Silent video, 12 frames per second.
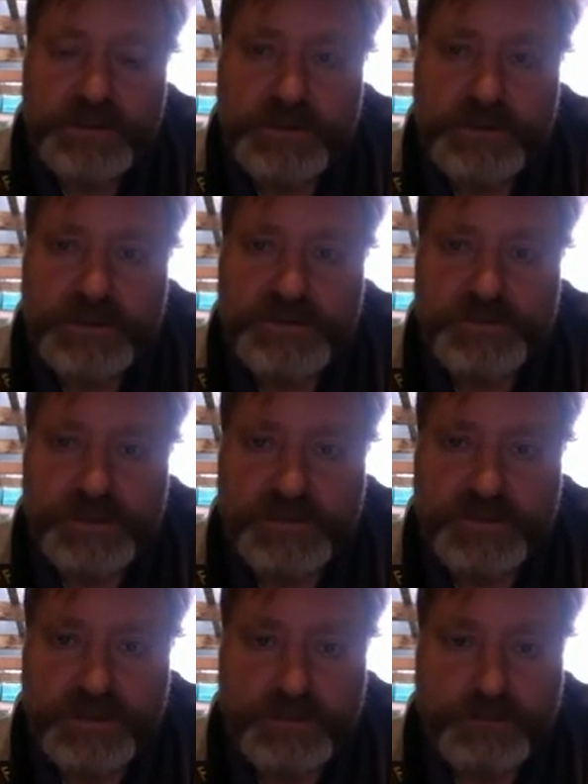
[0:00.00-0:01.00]
and that sort of
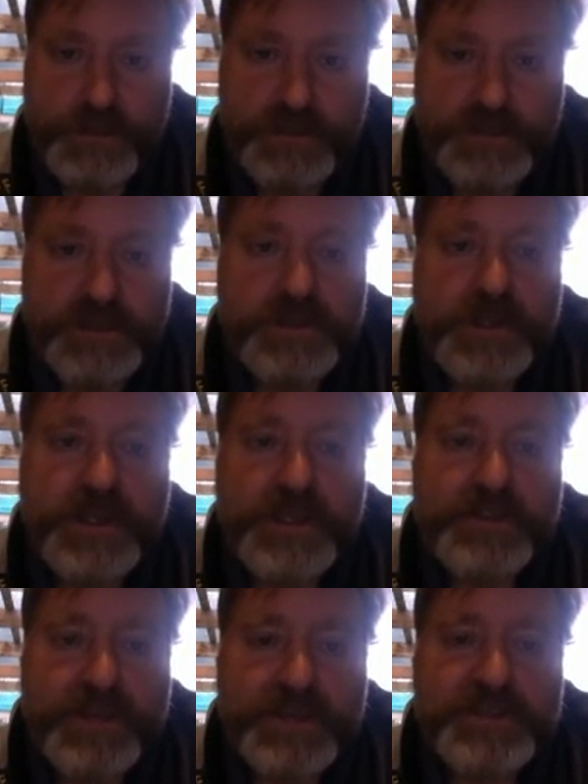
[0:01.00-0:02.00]
gives it away a bit.
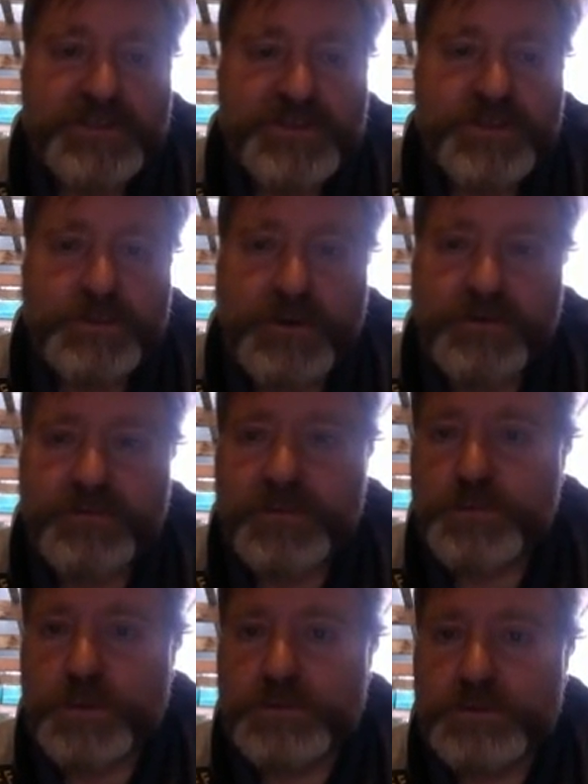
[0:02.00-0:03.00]
They actually sit above a
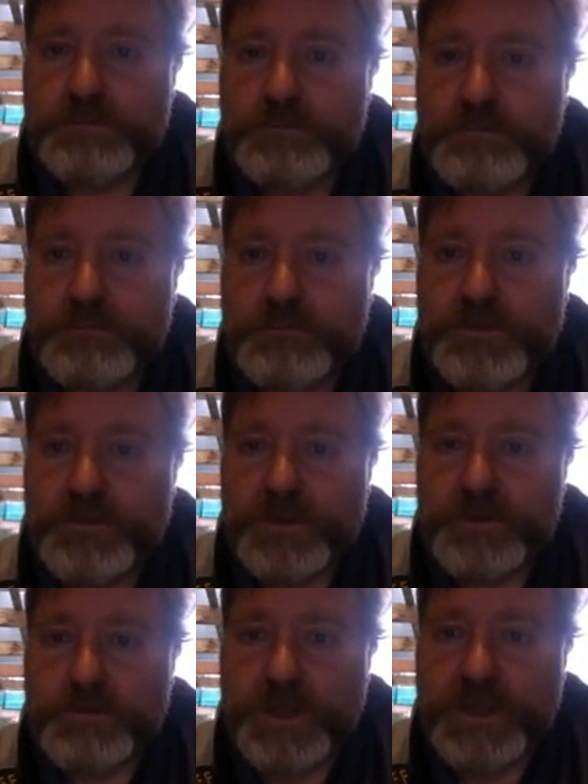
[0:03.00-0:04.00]
fixed point. So
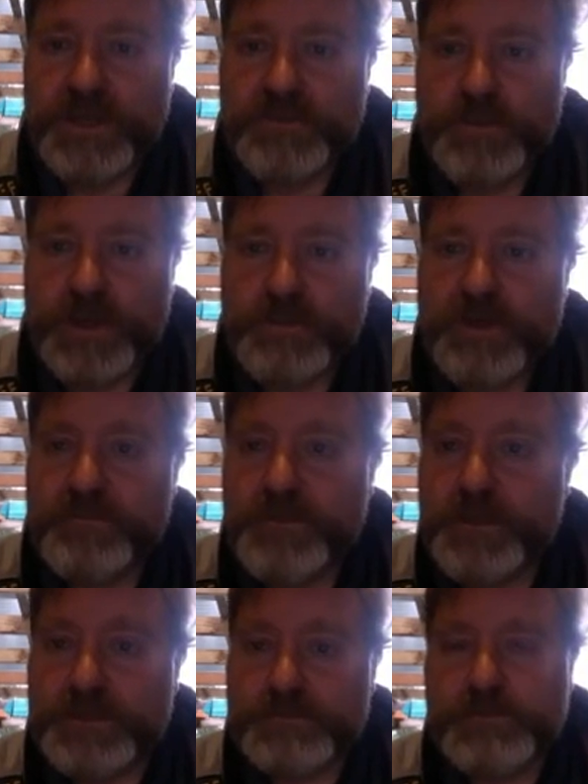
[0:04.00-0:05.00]
you might have one above
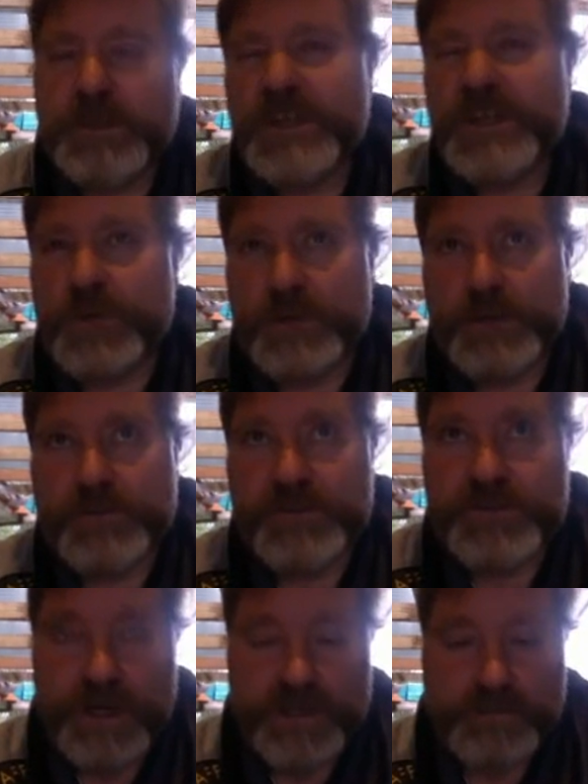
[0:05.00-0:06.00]
Melbourne. Well, you have one above
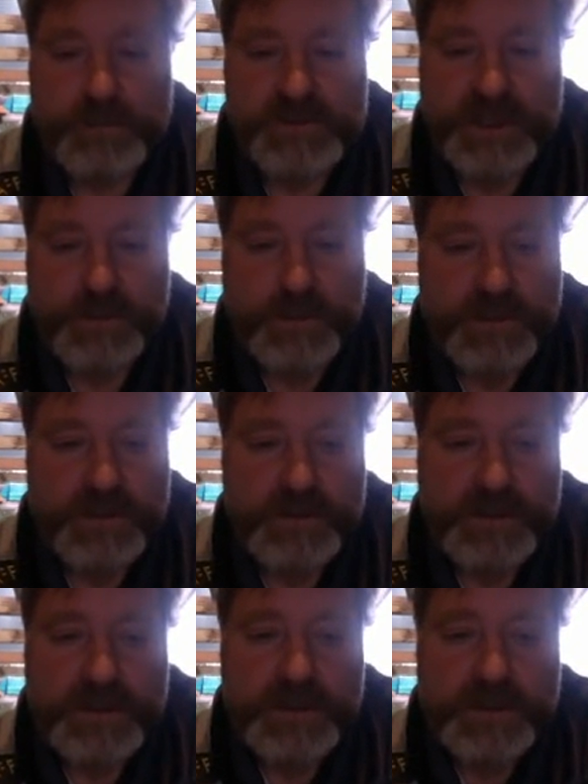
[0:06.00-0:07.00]
Australia watching our weather.
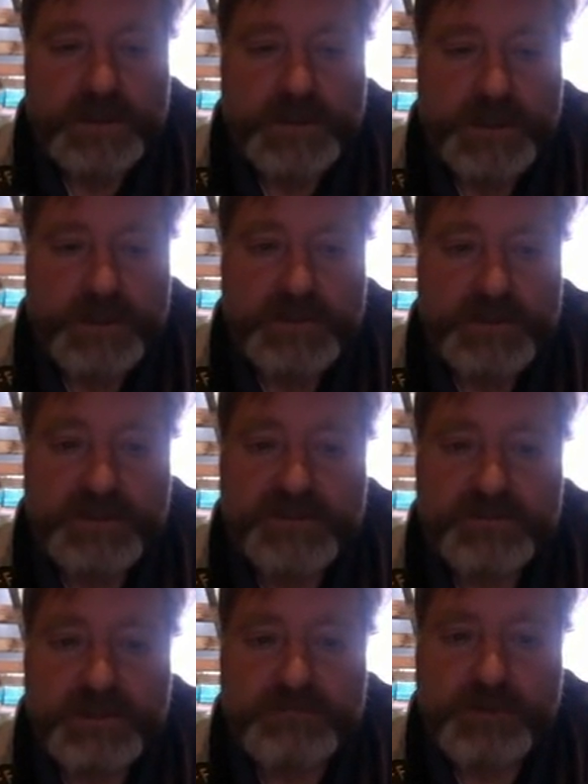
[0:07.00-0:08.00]
And
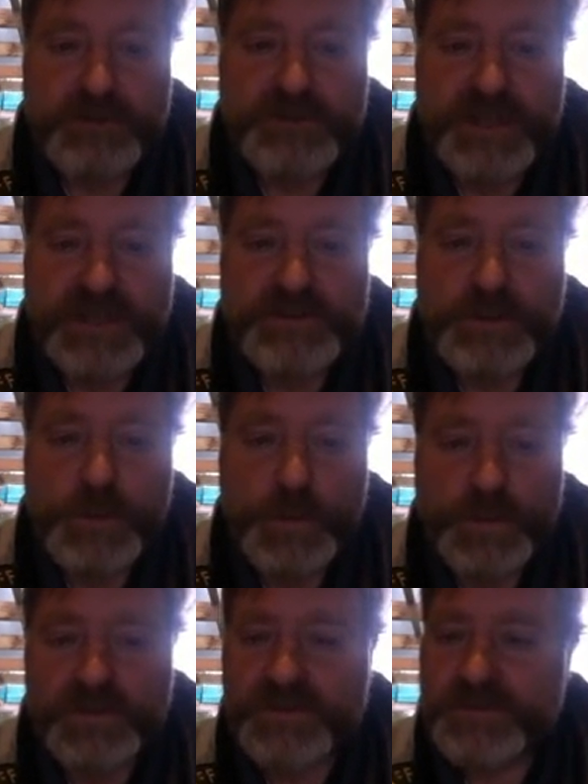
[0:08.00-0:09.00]
it rotates
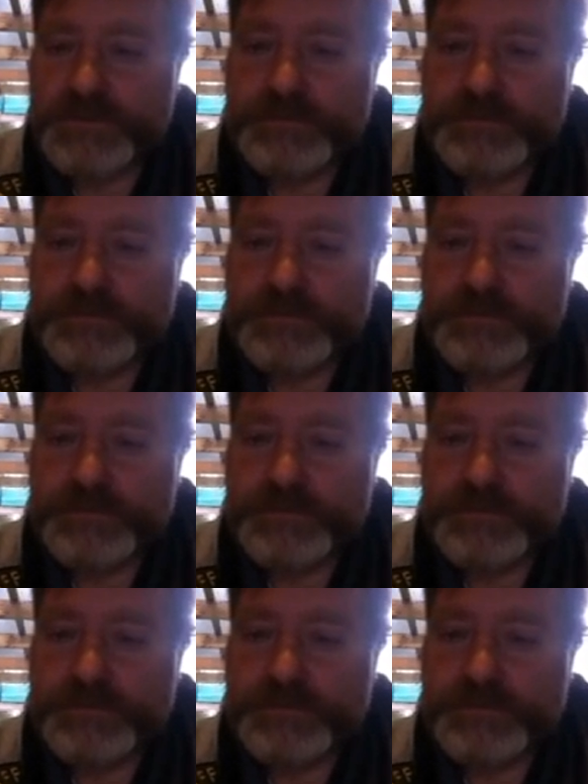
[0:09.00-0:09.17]
with us.